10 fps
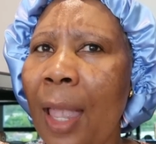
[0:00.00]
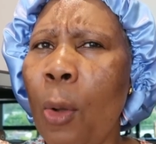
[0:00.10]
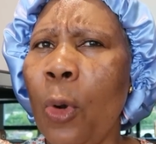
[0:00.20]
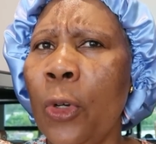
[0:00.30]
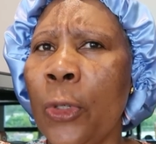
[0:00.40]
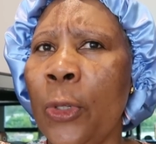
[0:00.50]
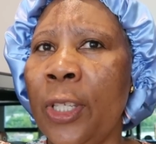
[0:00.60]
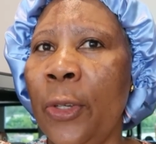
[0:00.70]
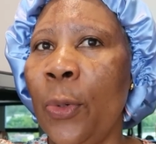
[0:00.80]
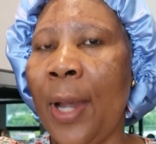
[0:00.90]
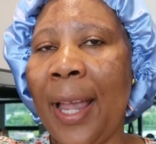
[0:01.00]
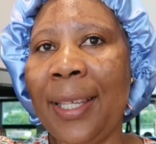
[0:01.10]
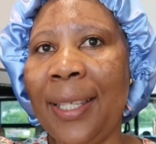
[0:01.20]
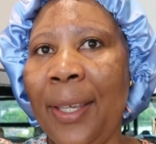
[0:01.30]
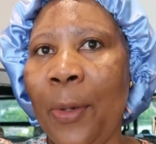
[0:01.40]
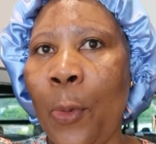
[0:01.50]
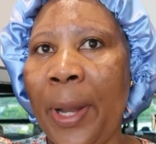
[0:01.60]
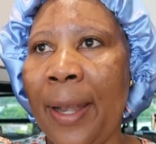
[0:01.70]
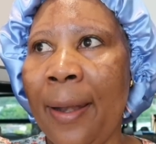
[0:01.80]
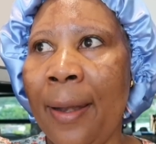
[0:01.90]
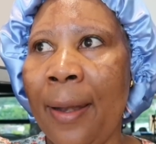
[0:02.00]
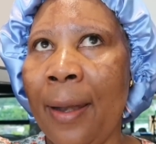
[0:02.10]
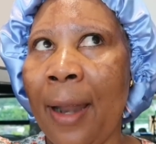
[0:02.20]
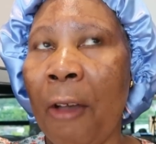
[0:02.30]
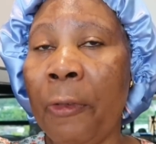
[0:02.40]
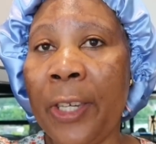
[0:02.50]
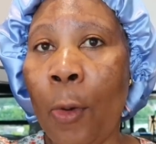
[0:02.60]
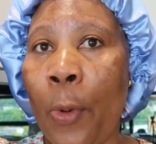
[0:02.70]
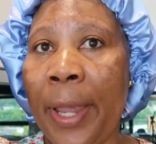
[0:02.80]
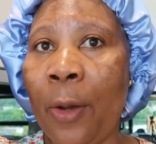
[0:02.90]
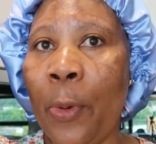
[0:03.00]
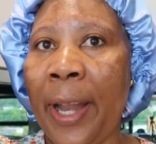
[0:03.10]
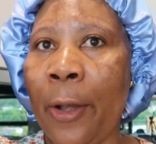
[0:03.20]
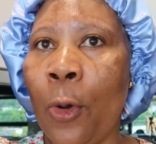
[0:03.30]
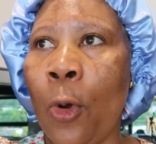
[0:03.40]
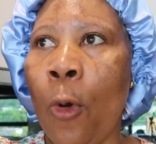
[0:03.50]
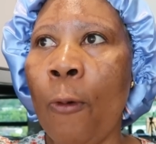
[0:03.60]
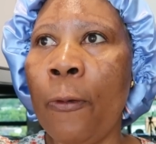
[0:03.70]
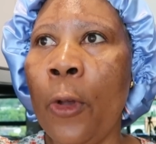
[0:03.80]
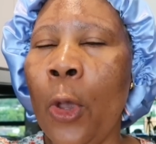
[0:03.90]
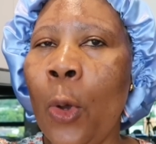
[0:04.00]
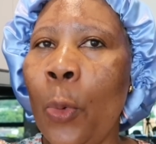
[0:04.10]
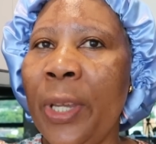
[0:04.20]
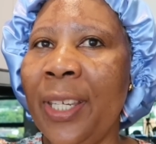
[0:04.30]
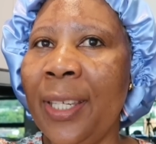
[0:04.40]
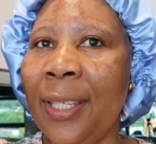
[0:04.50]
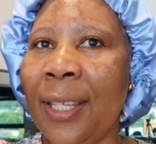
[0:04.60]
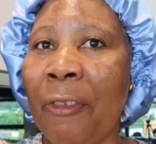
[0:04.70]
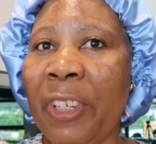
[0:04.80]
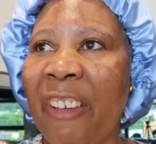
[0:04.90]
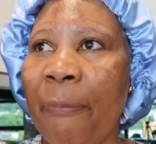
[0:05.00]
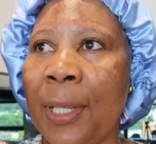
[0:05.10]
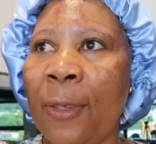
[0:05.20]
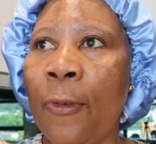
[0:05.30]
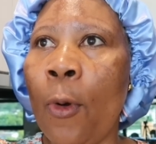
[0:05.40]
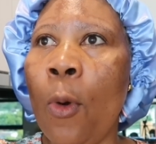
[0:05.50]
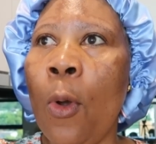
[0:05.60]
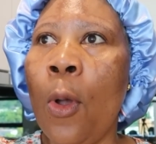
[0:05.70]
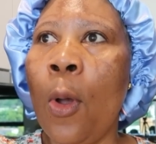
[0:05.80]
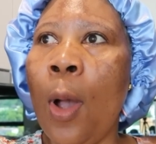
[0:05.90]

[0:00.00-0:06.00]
I'll also see you guys when after work, when I knock off, which is after 4:30.